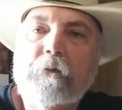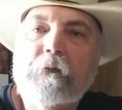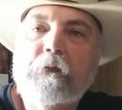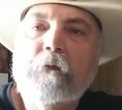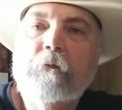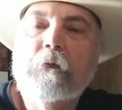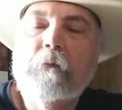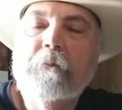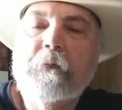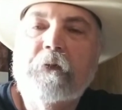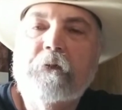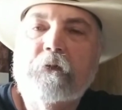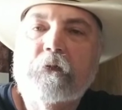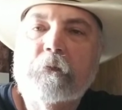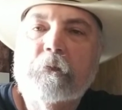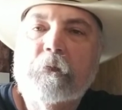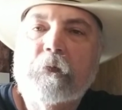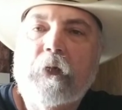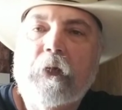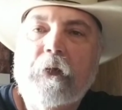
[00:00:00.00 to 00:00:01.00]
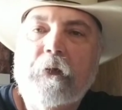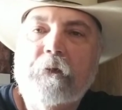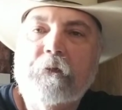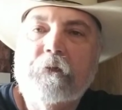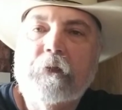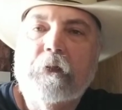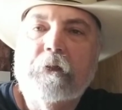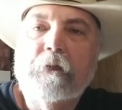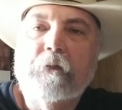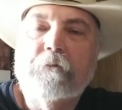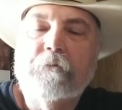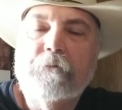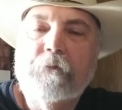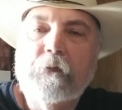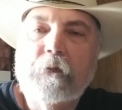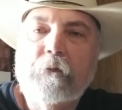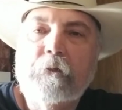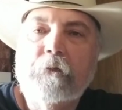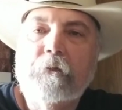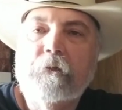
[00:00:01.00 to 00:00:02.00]
You would be surprised at the
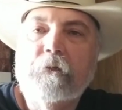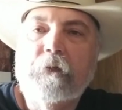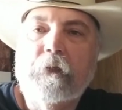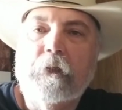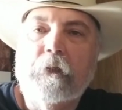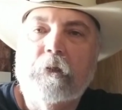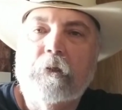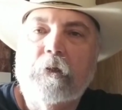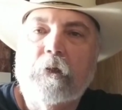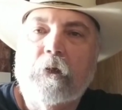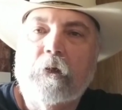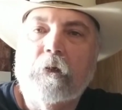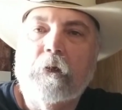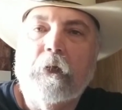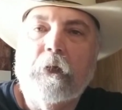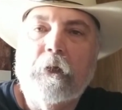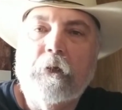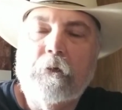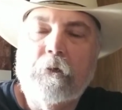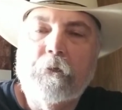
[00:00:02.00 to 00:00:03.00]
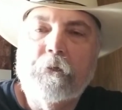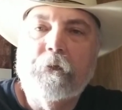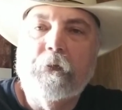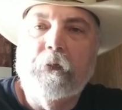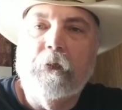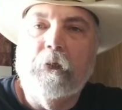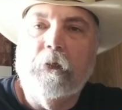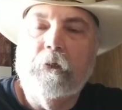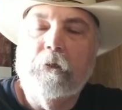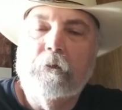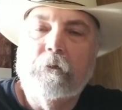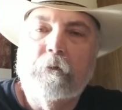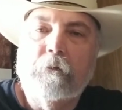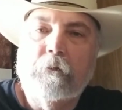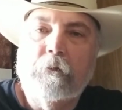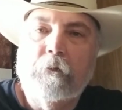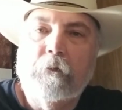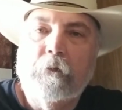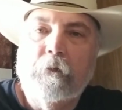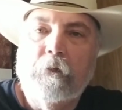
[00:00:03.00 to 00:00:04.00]
foods that are healthy
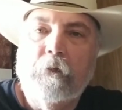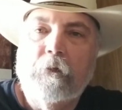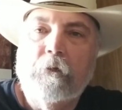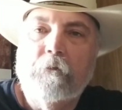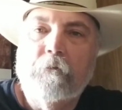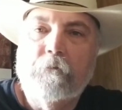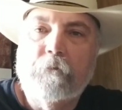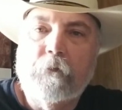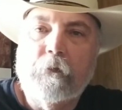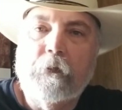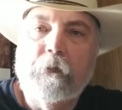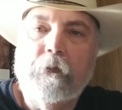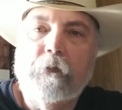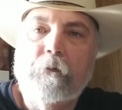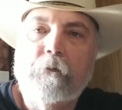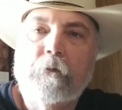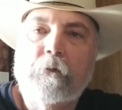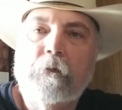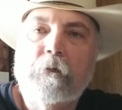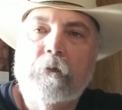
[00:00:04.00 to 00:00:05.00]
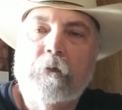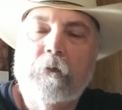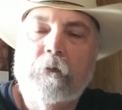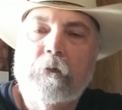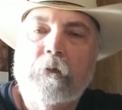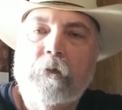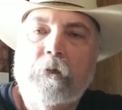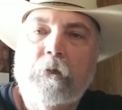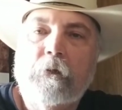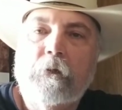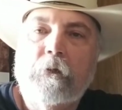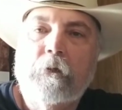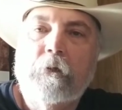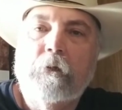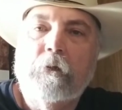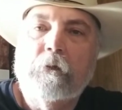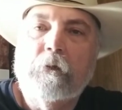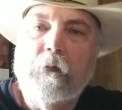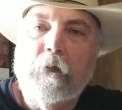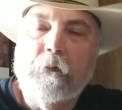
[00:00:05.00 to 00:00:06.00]
for you
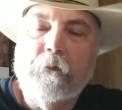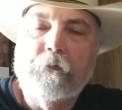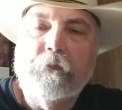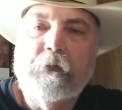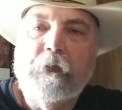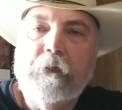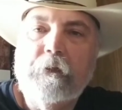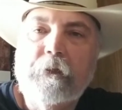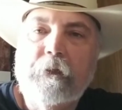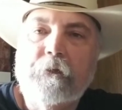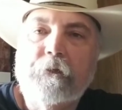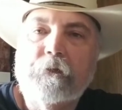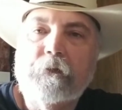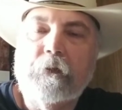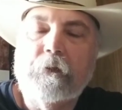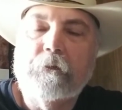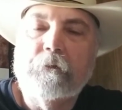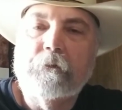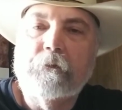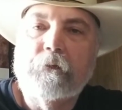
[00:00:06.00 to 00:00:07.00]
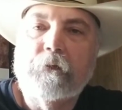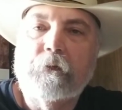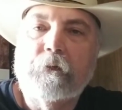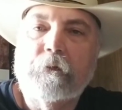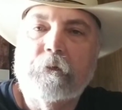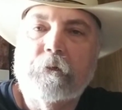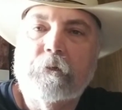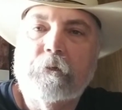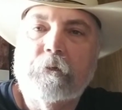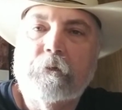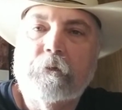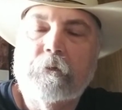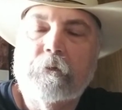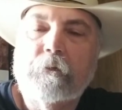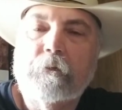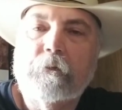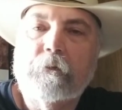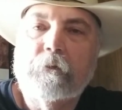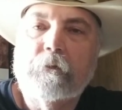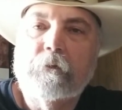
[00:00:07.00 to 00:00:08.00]
cause kidney stones.
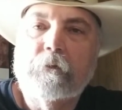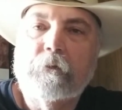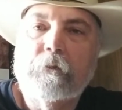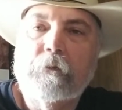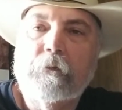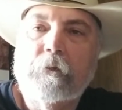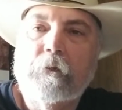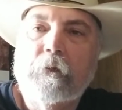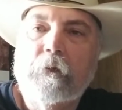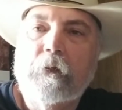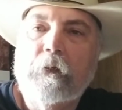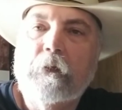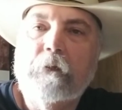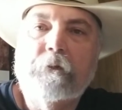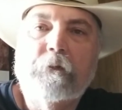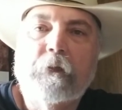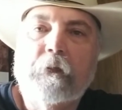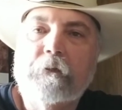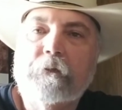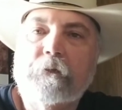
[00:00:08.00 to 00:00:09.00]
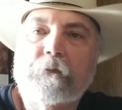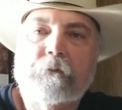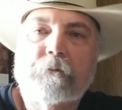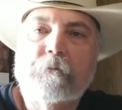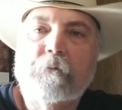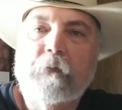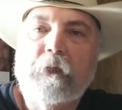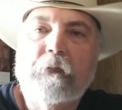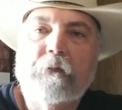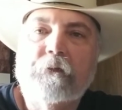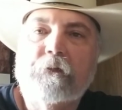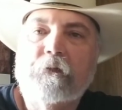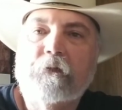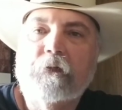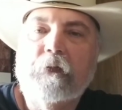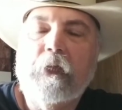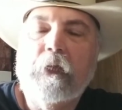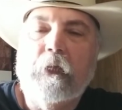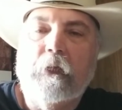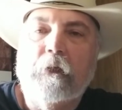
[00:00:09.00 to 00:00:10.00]
It, it's
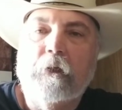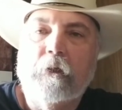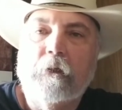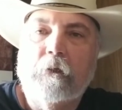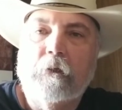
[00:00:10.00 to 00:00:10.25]
insane.